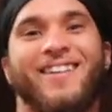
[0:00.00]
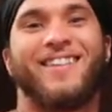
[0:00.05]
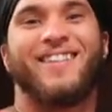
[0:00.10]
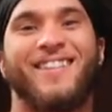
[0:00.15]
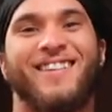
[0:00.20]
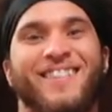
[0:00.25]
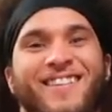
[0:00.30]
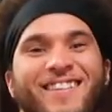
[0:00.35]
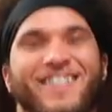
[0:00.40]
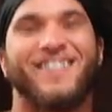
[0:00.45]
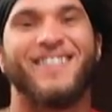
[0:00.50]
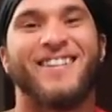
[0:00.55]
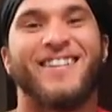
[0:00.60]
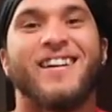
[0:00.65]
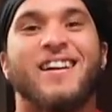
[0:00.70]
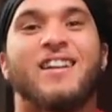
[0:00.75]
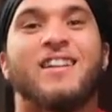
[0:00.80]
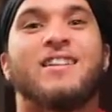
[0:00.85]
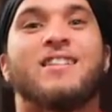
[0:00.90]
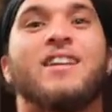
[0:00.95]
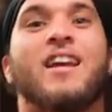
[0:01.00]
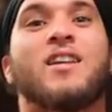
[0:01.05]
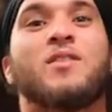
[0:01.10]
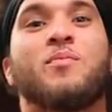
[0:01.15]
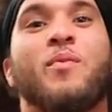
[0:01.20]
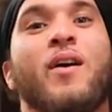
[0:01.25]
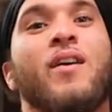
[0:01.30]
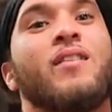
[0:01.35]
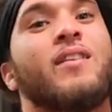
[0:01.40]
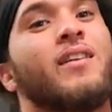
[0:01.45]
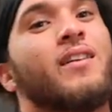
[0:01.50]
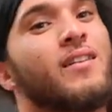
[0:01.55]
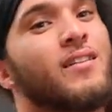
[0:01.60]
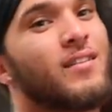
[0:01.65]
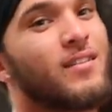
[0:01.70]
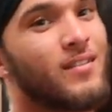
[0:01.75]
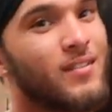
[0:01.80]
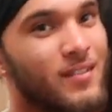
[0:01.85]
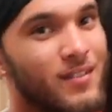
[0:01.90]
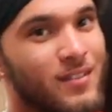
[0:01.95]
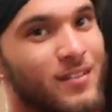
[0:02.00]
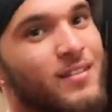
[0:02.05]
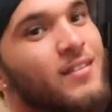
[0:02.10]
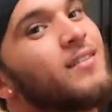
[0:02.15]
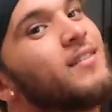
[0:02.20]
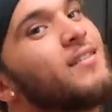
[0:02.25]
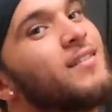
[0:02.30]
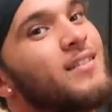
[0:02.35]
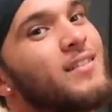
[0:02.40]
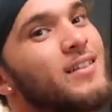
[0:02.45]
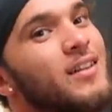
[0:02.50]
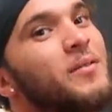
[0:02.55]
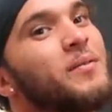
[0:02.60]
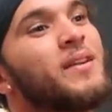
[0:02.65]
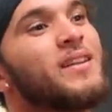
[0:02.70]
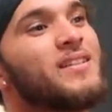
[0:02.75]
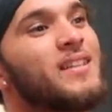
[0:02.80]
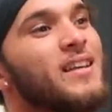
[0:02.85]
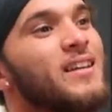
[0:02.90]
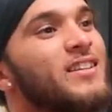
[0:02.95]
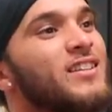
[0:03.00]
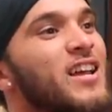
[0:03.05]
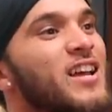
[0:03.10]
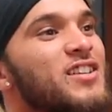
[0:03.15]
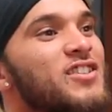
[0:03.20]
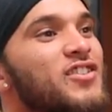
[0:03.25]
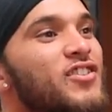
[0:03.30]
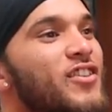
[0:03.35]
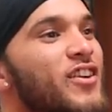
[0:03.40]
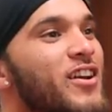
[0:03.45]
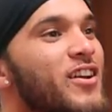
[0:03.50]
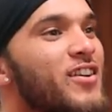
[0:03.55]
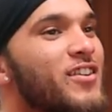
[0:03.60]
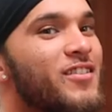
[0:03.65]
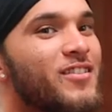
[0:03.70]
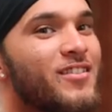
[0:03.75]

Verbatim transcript: Wait, what? She has brown hair. A lot of hair. Then said she has your hair.